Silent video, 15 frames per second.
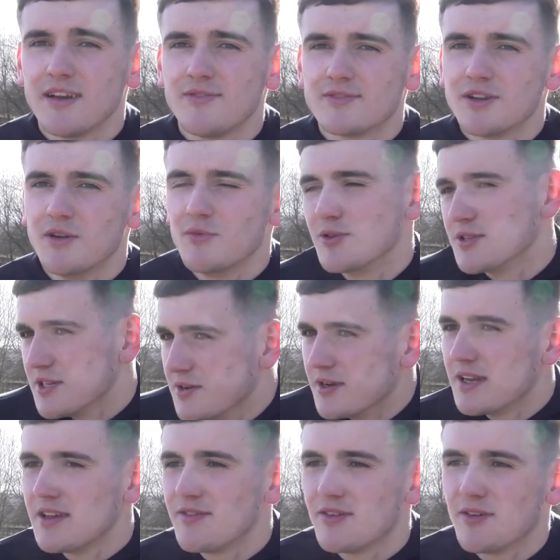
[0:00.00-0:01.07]
half sort of
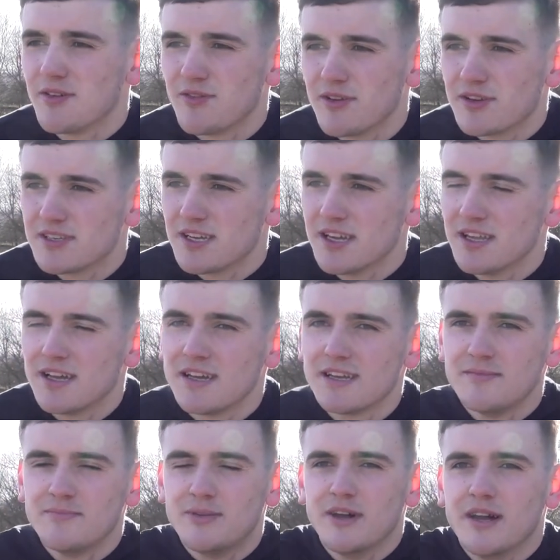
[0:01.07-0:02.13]
1-2-0 if you want to say
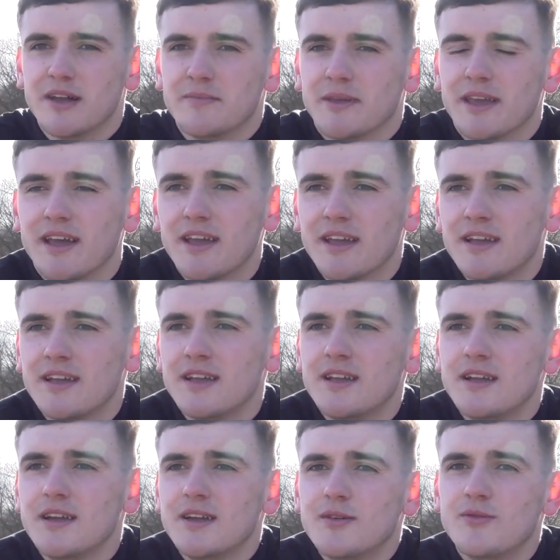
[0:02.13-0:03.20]
that. But yeah,
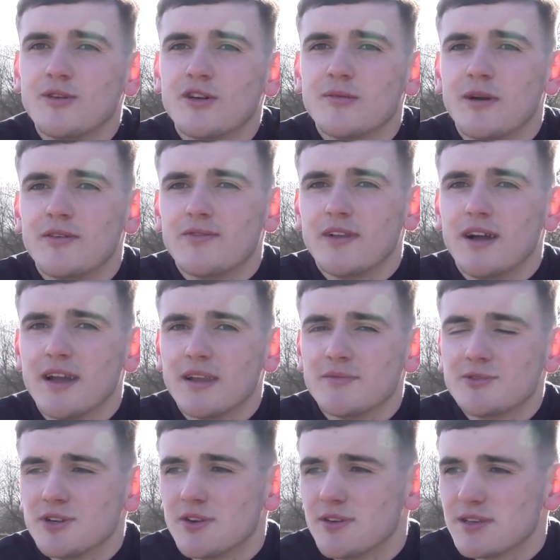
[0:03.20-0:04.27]
we'll come out flying,
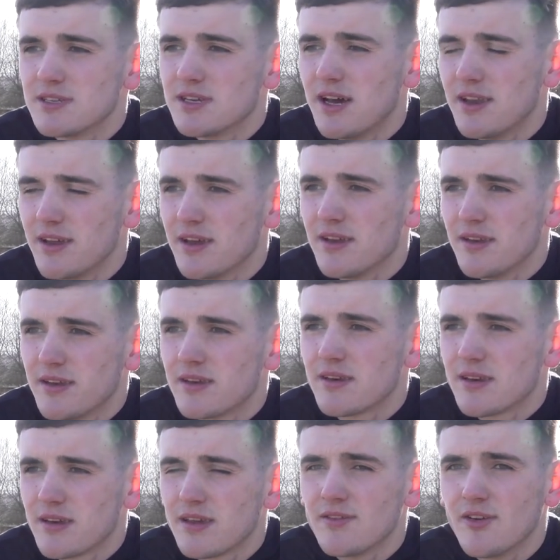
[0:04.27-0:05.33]
I'm sure, on Saturday and
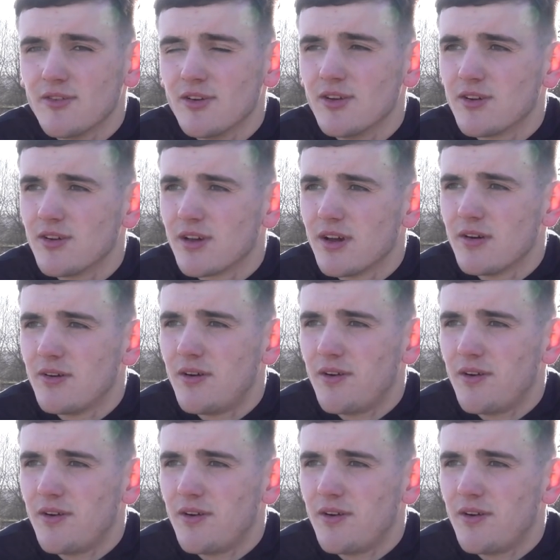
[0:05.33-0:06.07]
give it a real good go.